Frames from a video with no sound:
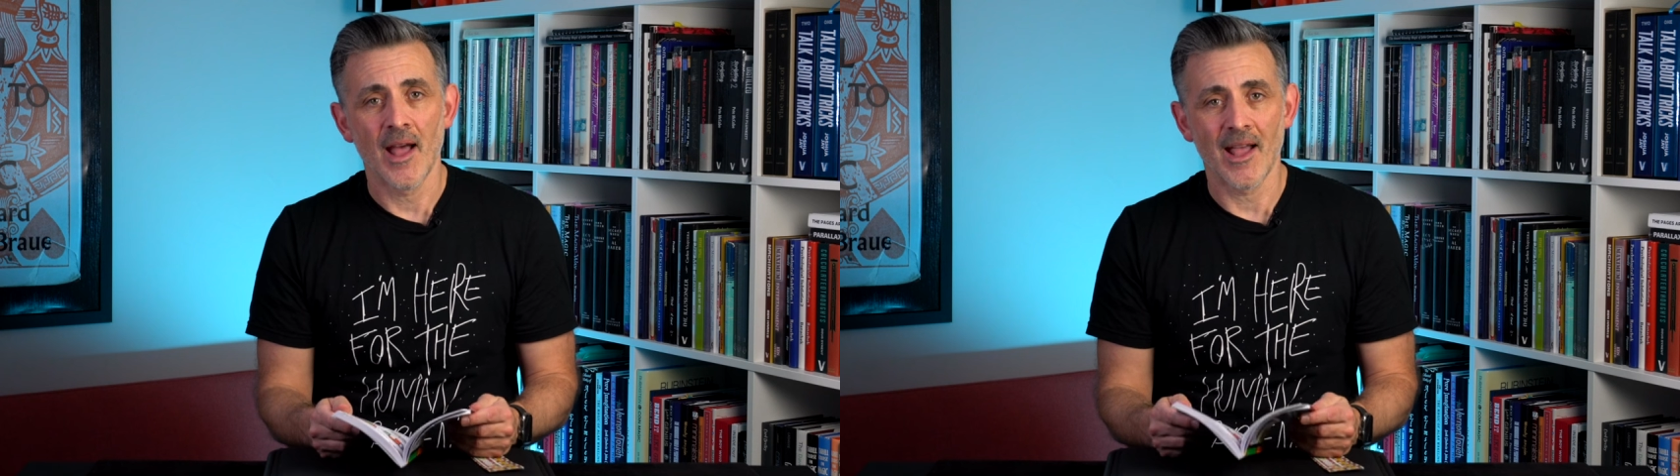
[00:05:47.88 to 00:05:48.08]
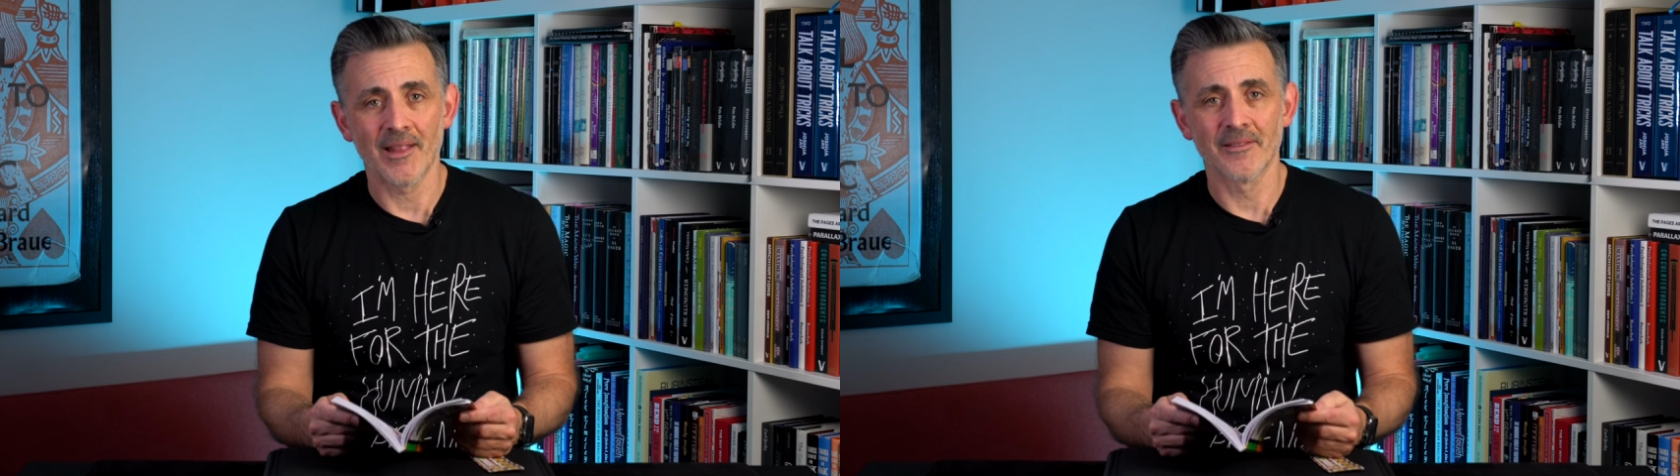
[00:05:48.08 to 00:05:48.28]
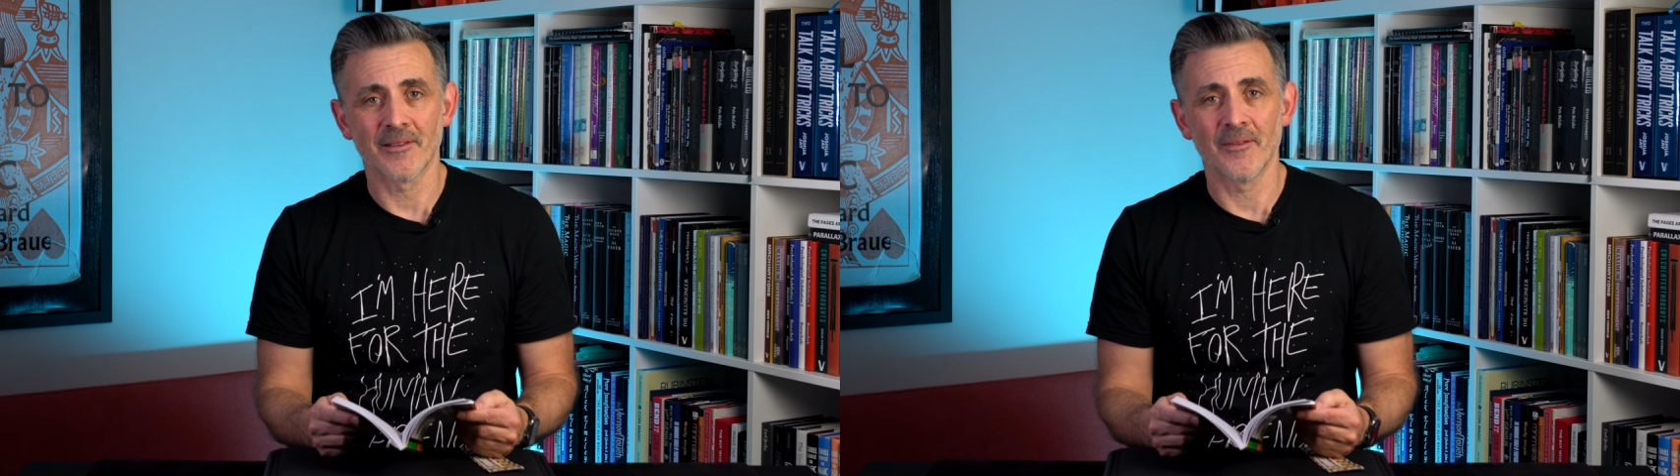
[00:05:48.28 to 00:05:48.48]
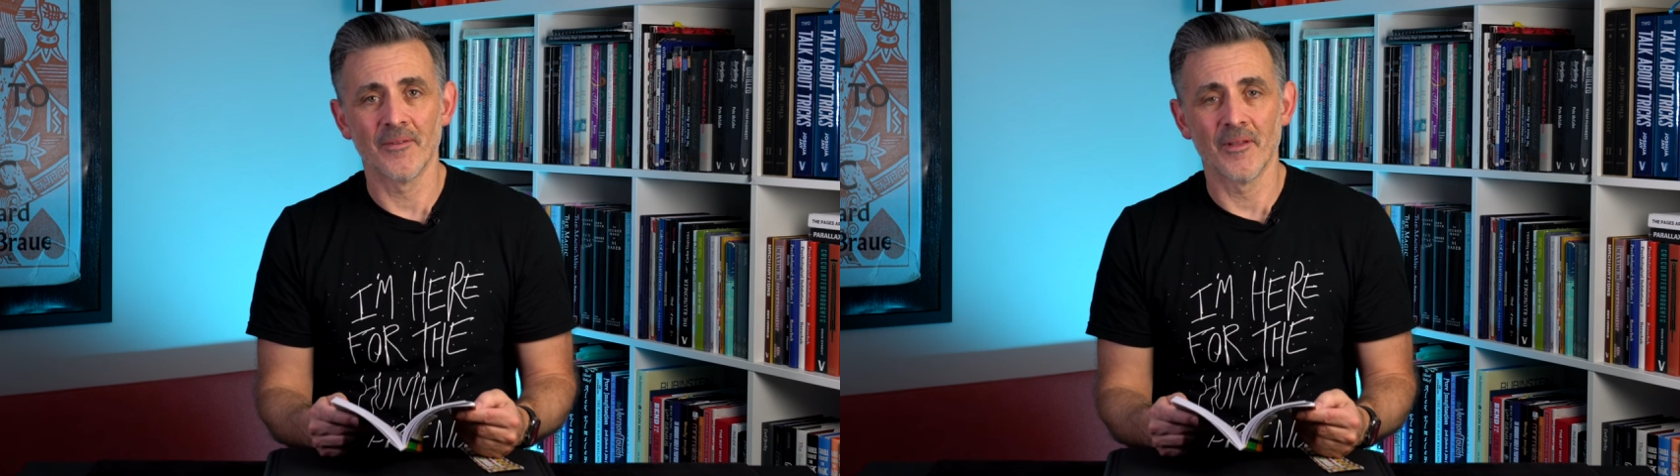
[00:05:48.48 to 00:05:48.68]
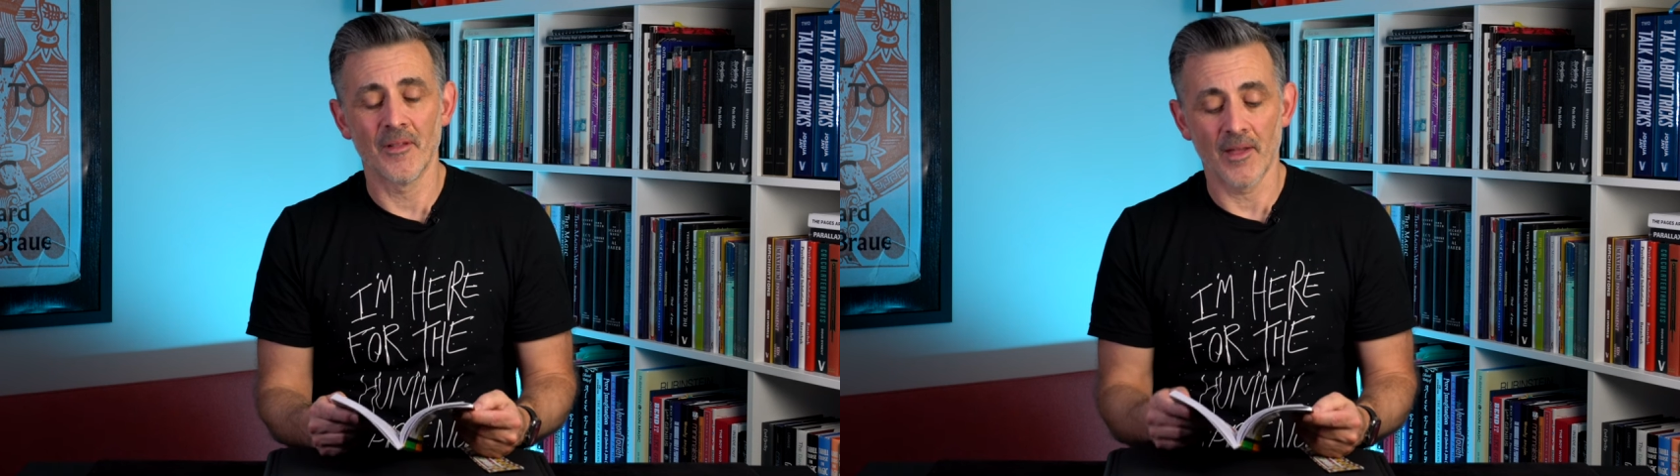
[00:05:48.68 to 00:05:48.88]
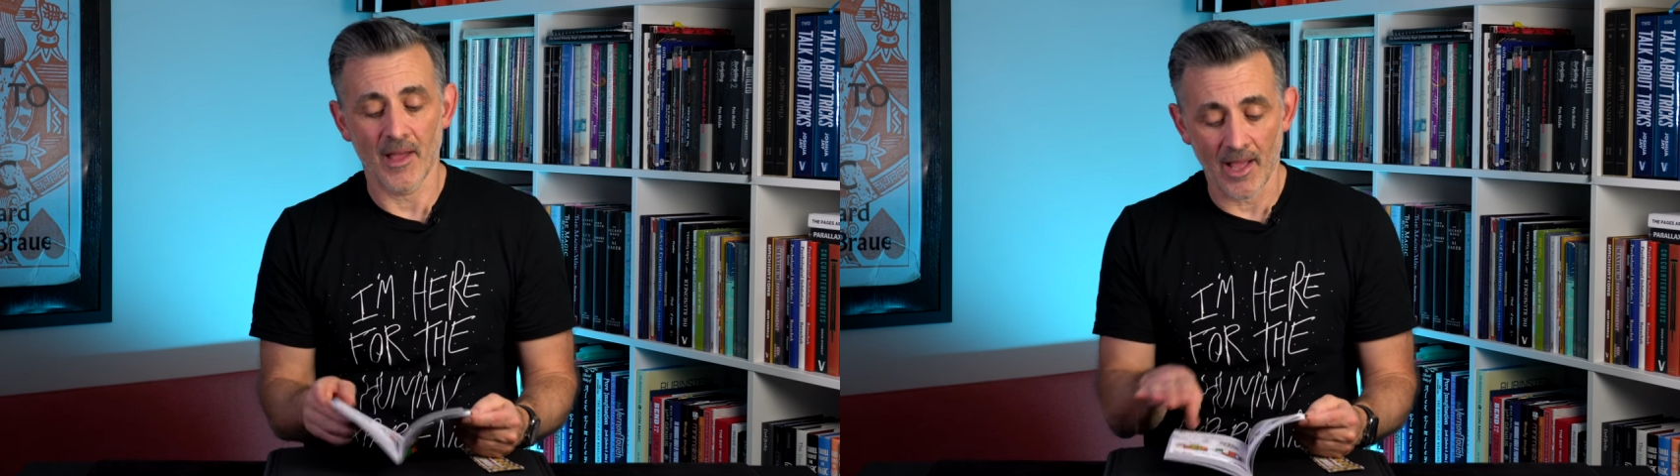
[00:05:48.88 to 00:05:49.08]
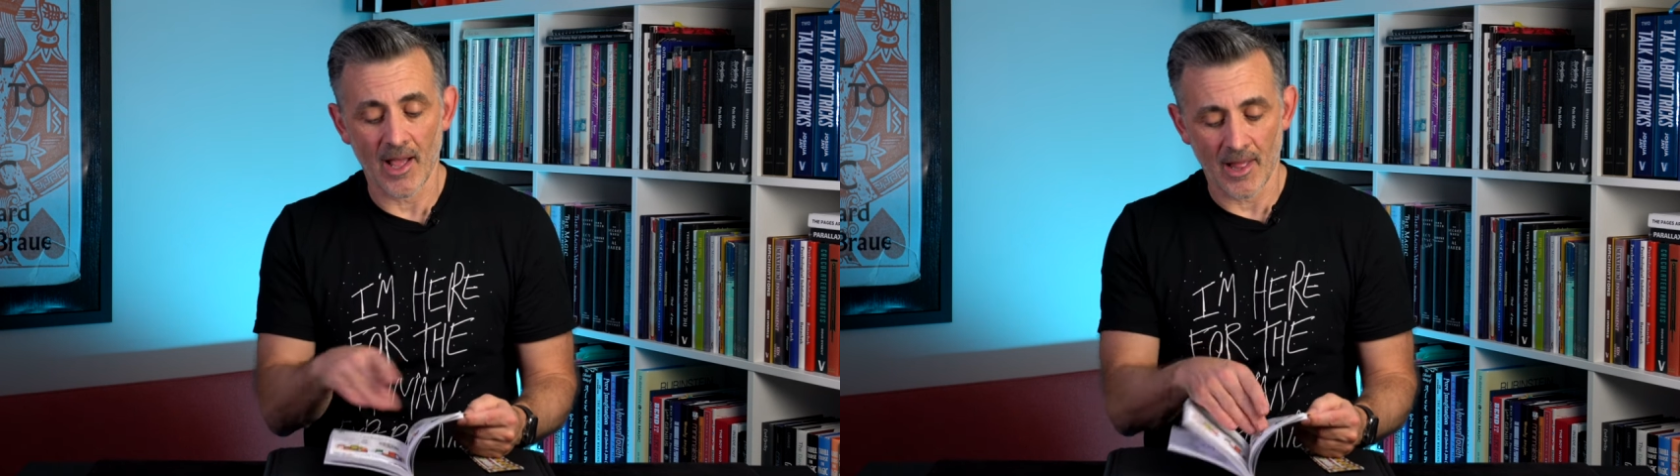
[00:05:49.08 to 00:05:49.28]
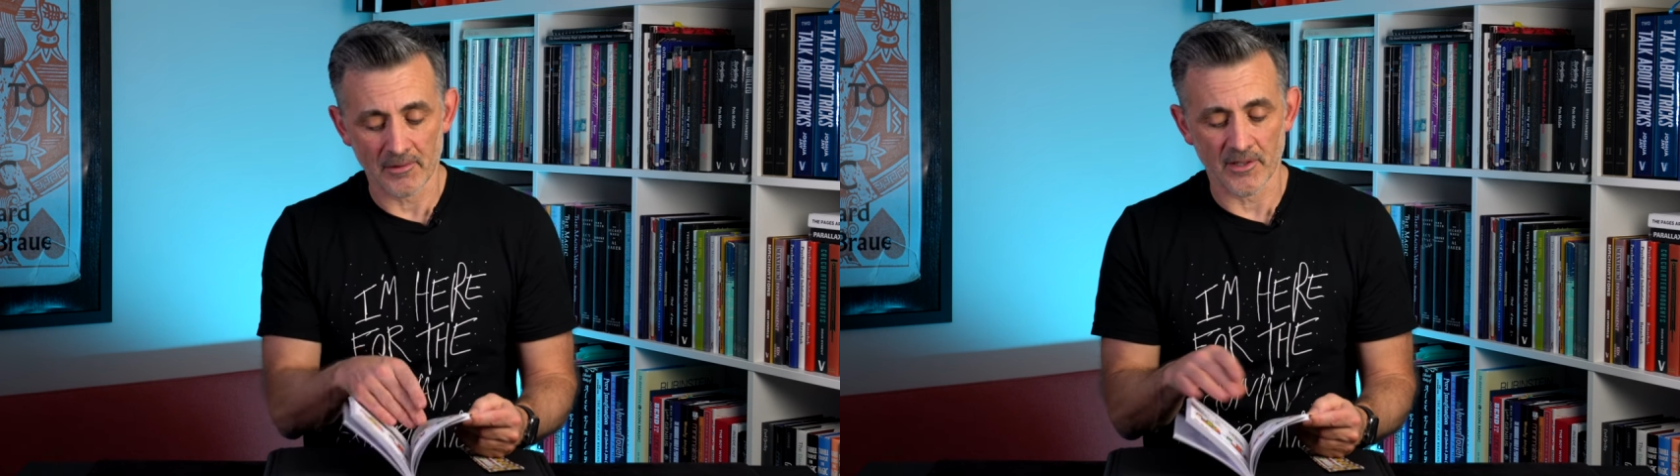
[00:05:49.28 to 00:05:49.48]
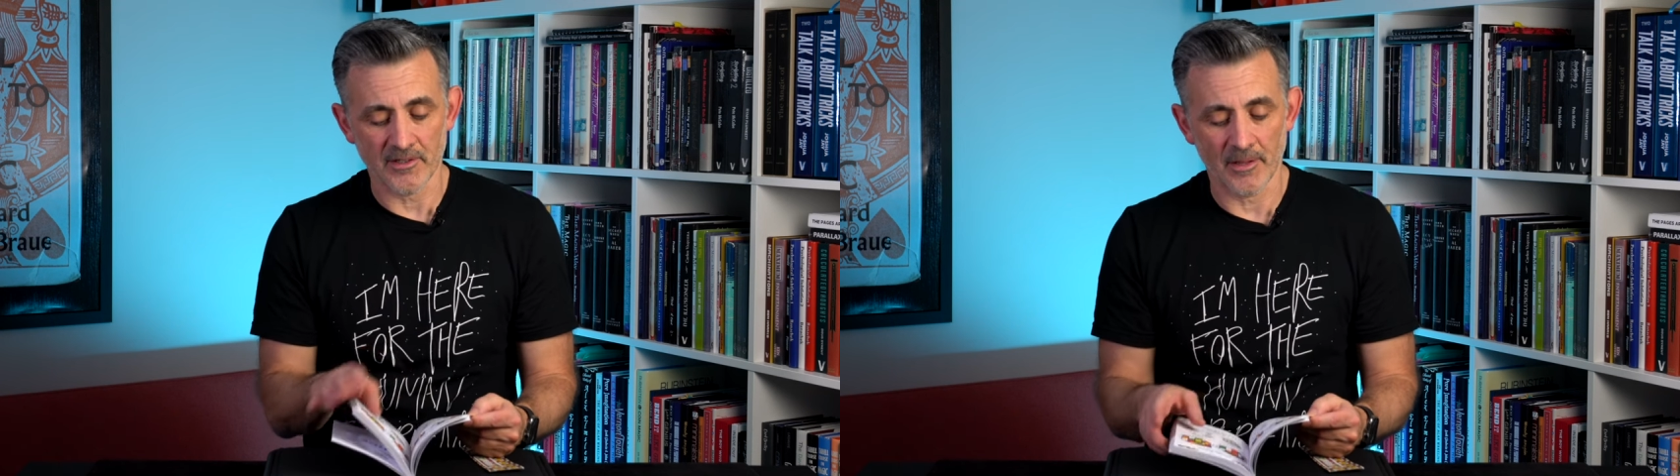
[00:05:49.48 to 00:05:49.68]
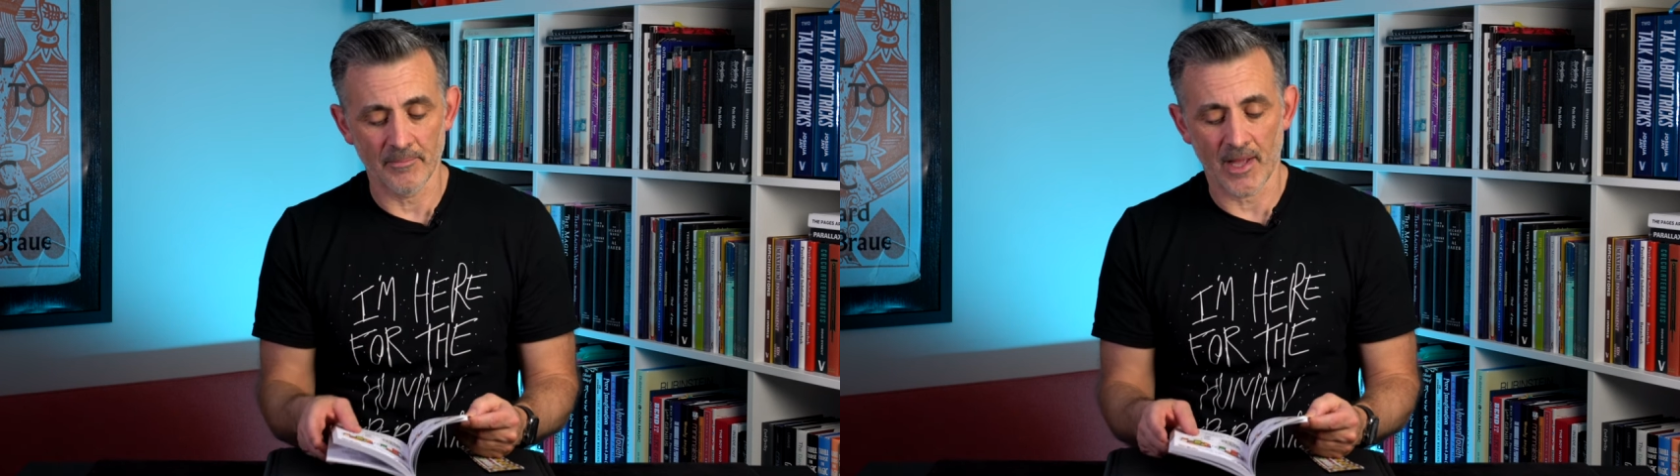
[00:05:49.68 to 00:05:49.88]
And as I
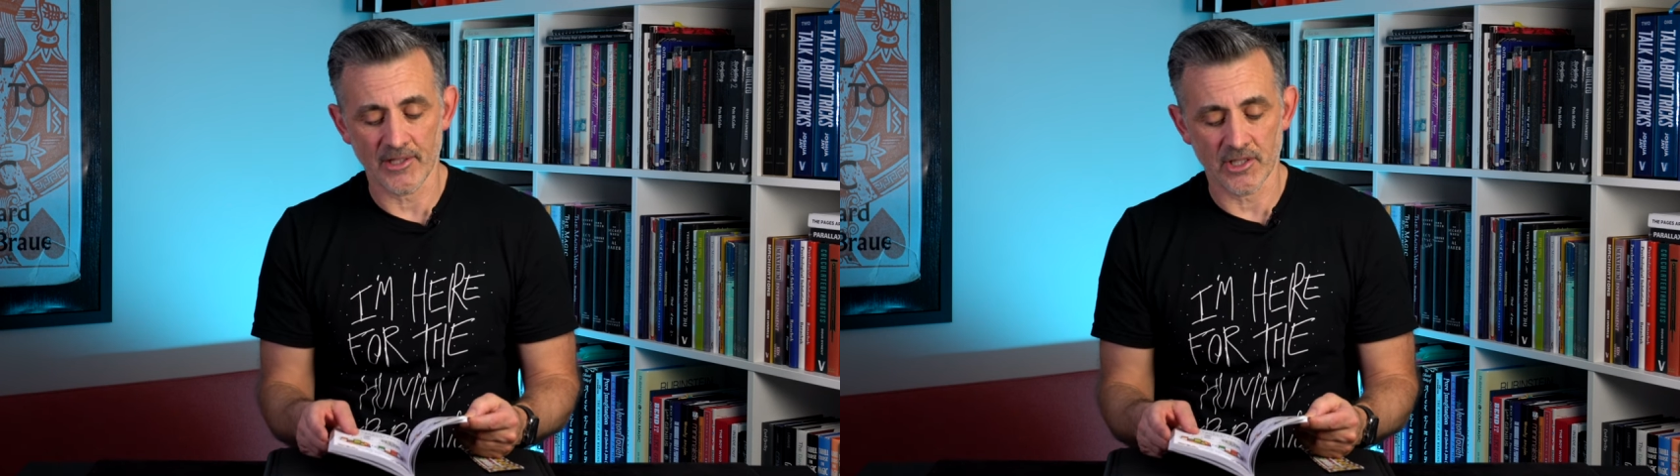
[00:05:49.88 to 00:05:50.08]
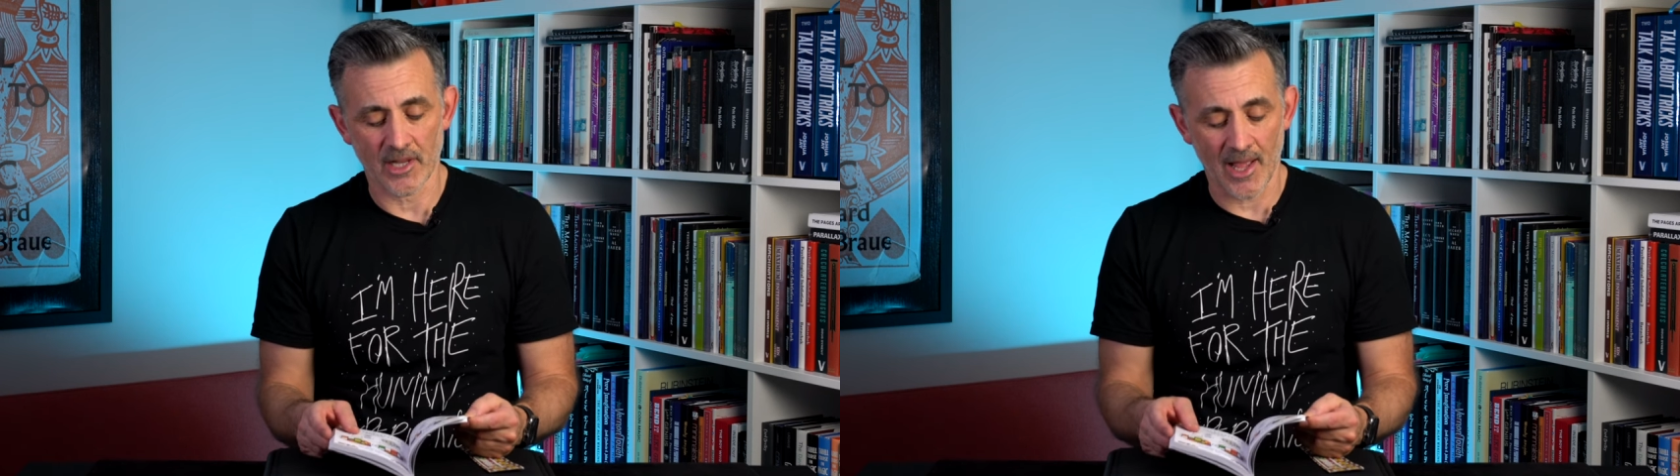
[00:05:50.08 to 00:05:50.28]
say, match it,